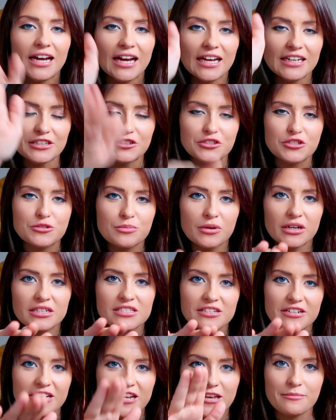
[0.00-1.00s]
and you just
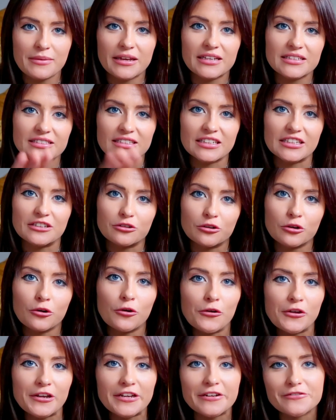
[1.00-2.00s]
press on it, it makes the little
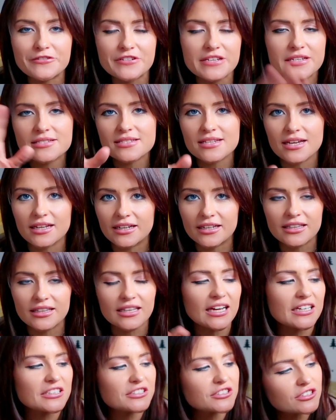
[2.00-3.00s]
coin noise and it
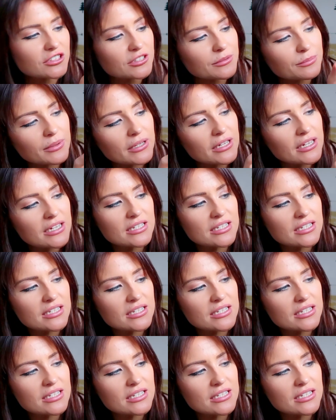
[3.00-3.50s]
lights up.